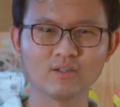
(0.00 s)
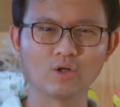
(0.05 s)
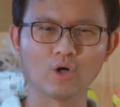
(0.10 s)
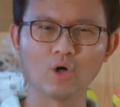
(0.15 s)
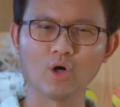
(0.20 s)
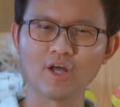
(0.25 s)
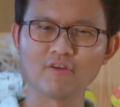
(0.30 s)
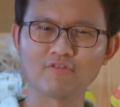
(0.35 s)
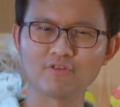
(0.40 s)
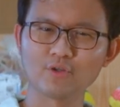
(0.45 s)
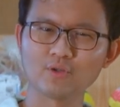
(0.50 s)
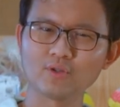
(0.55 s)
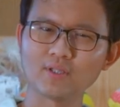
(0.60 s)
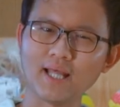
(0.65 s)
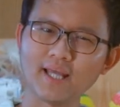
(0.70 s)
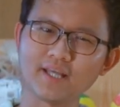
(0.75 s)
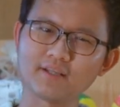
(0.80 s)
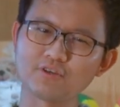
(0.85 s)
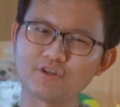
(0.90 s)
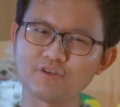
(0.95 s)
Or have you
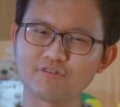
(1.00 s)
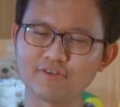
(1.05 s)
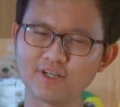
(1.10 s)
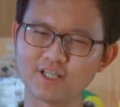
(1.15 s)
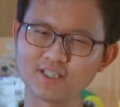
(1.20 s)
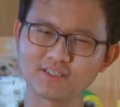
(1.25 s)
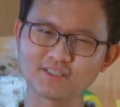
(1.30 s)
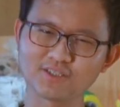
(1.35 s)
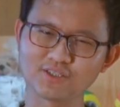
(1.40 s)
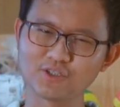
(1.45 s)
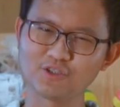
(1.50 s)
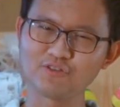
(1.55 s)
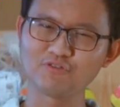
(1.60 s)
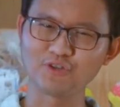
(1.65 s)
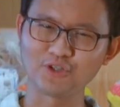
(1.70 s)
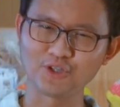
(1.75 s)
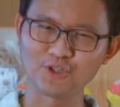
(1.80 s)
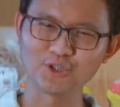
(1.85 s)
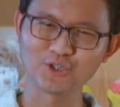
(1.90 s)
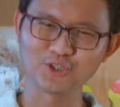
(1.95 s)
liked your friends, you know,
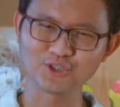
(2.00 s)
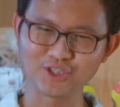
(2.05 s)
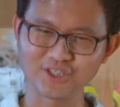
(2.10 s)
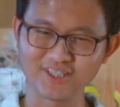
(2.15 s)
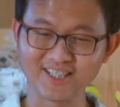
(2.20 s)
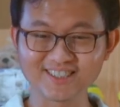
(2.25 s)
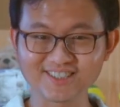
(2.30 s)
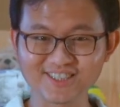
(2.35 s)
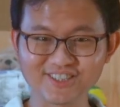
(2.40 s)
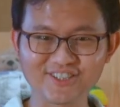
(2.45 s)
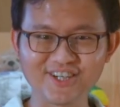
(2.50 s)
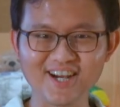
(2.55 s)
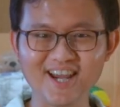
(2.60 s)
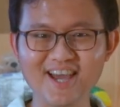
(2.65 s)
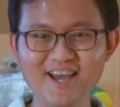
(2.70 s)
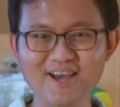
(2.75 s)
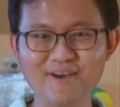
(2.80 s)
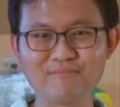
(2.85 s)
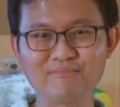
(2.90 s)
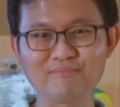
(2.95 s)
photos on
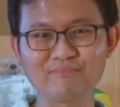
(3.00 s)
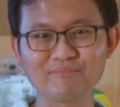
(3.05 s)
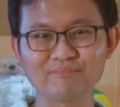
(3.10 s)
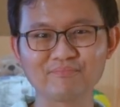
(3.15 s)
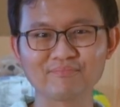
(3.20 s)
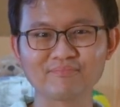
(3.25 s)
Instagram,